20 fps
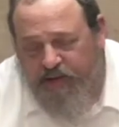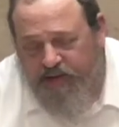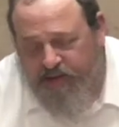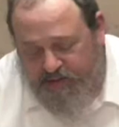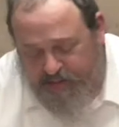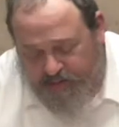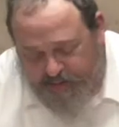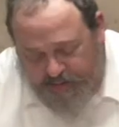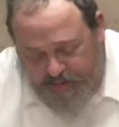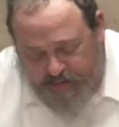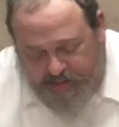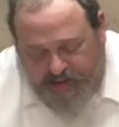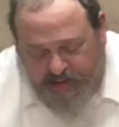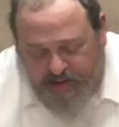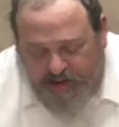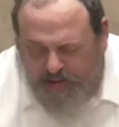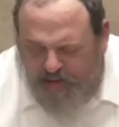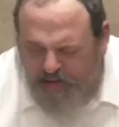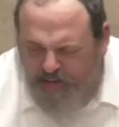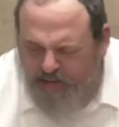So maybe
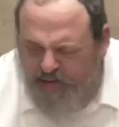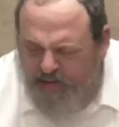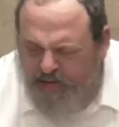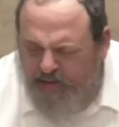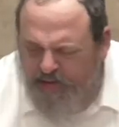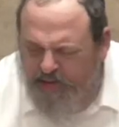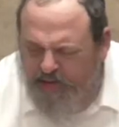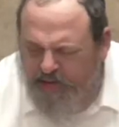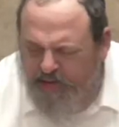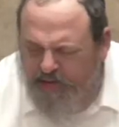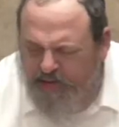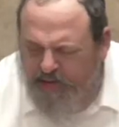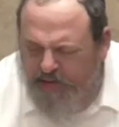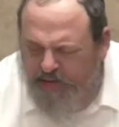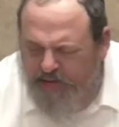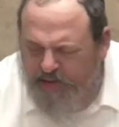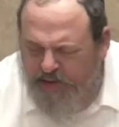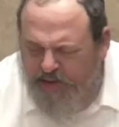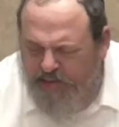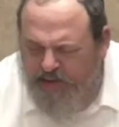tell her that it
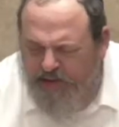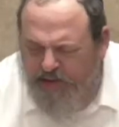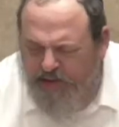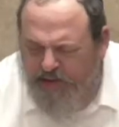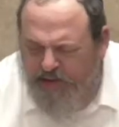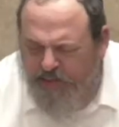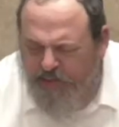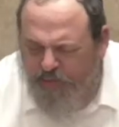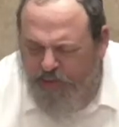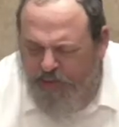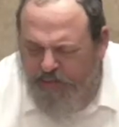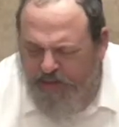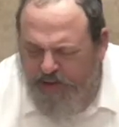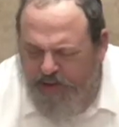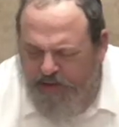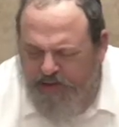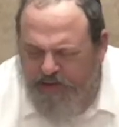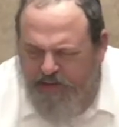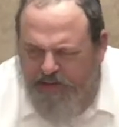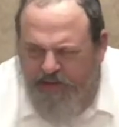seems that the Gemora
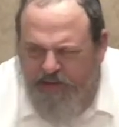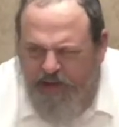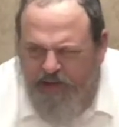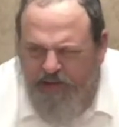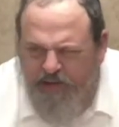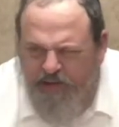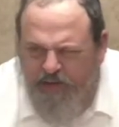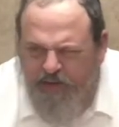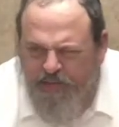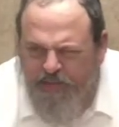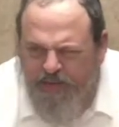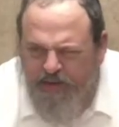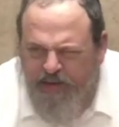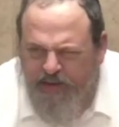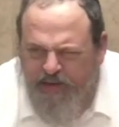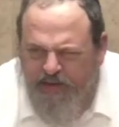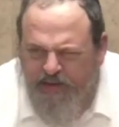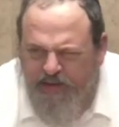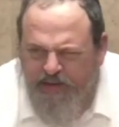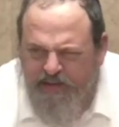pasuk's like her,
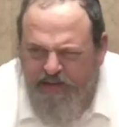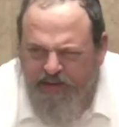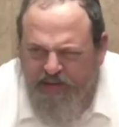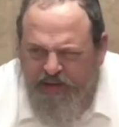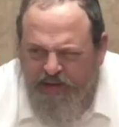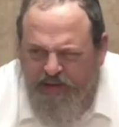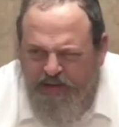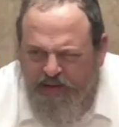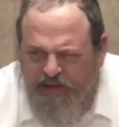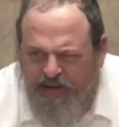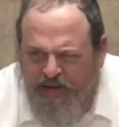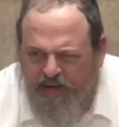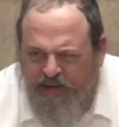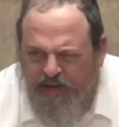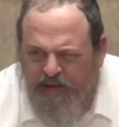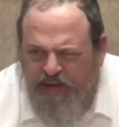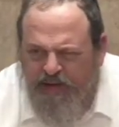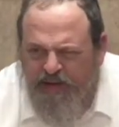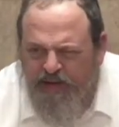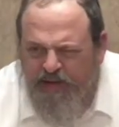because
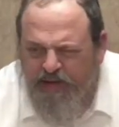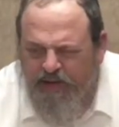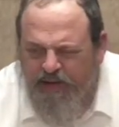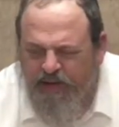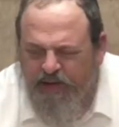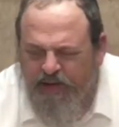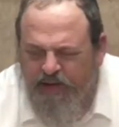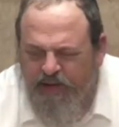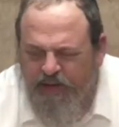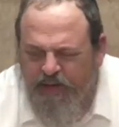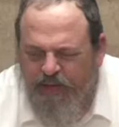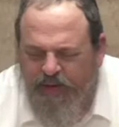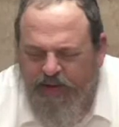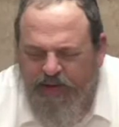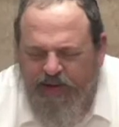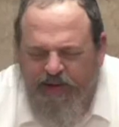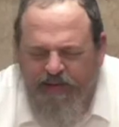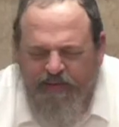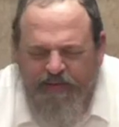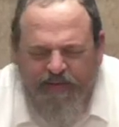here we
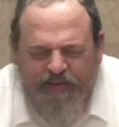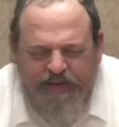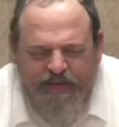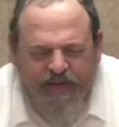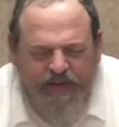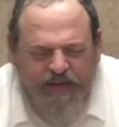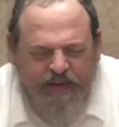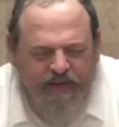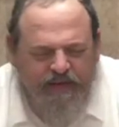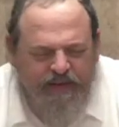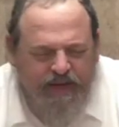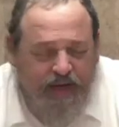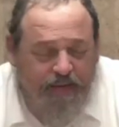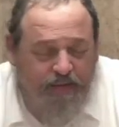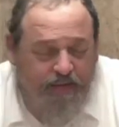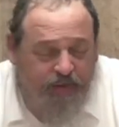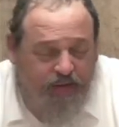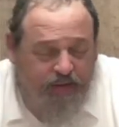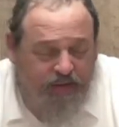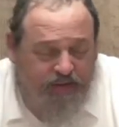have it saying it's not
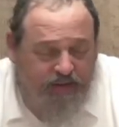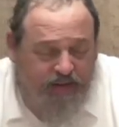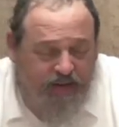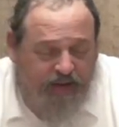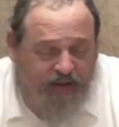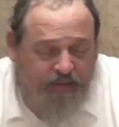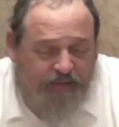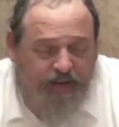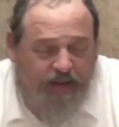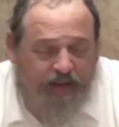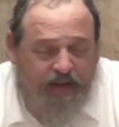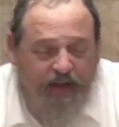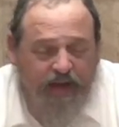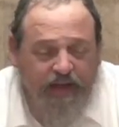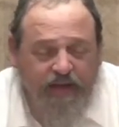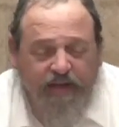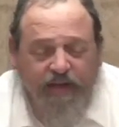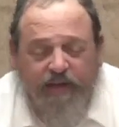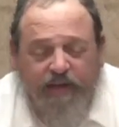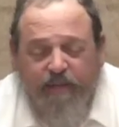muktzah, but
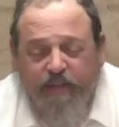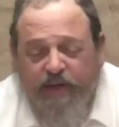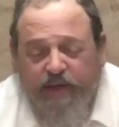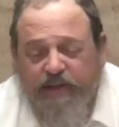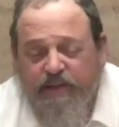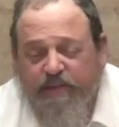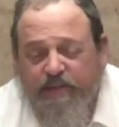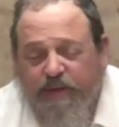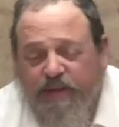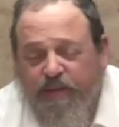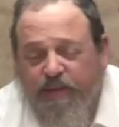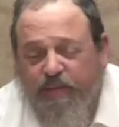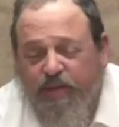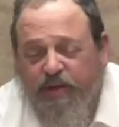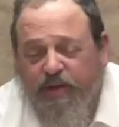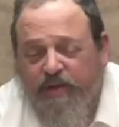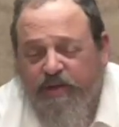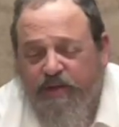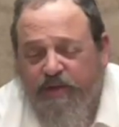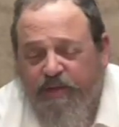yet it must be
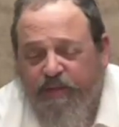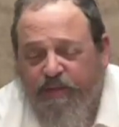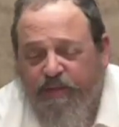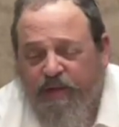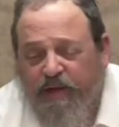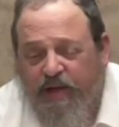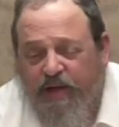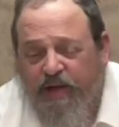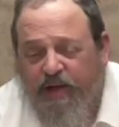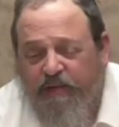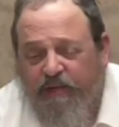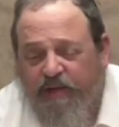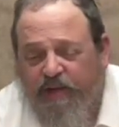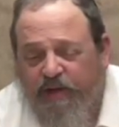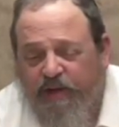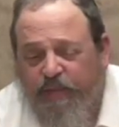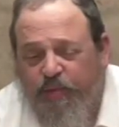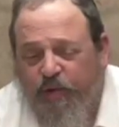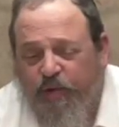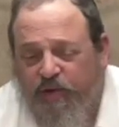muktzah from
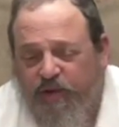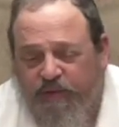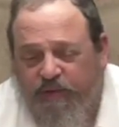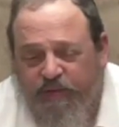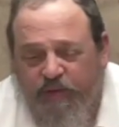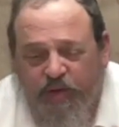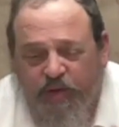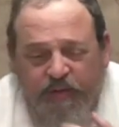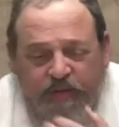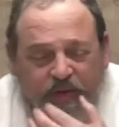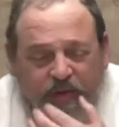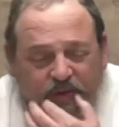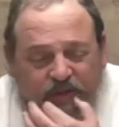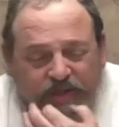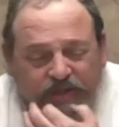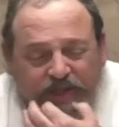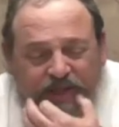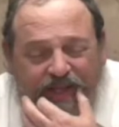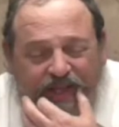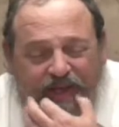the point of view of
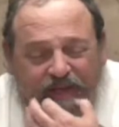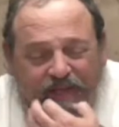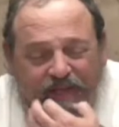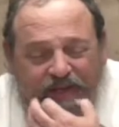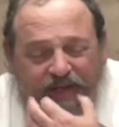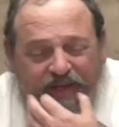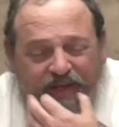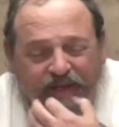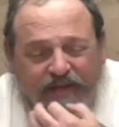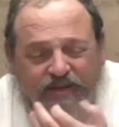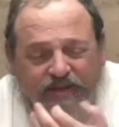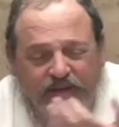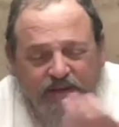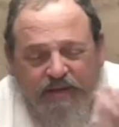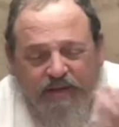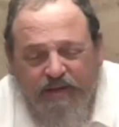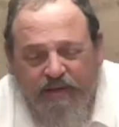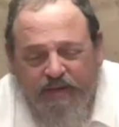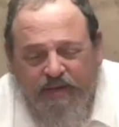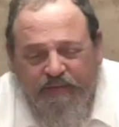using the oven, because
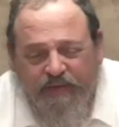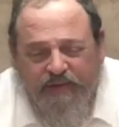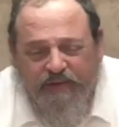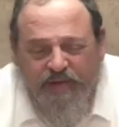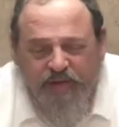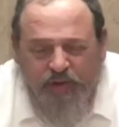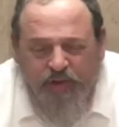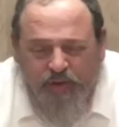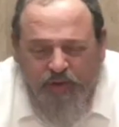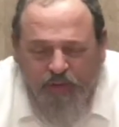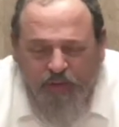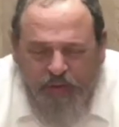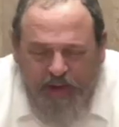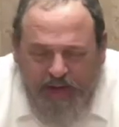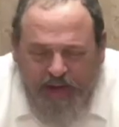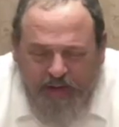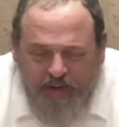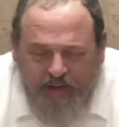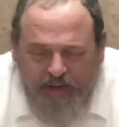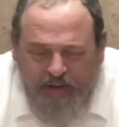if it's new, well,
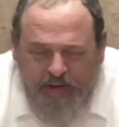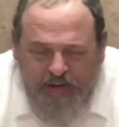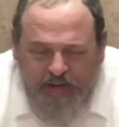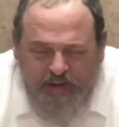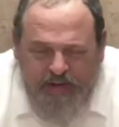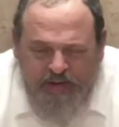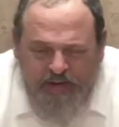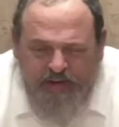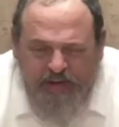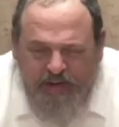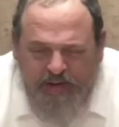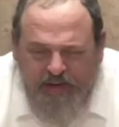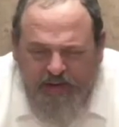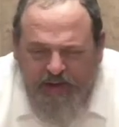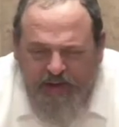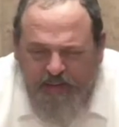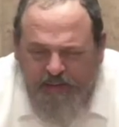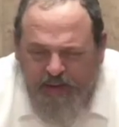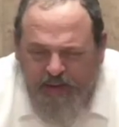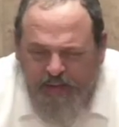how can you use it? You're
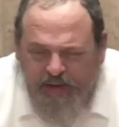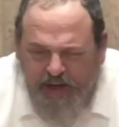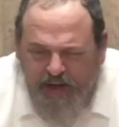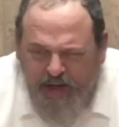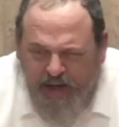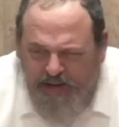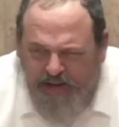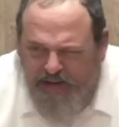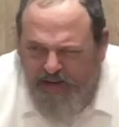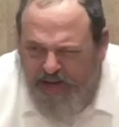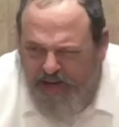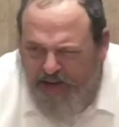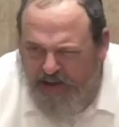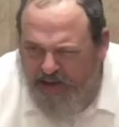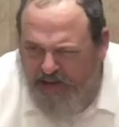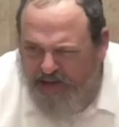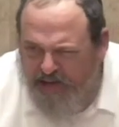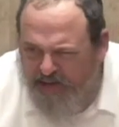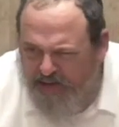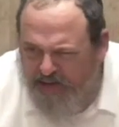going to be mechazik it.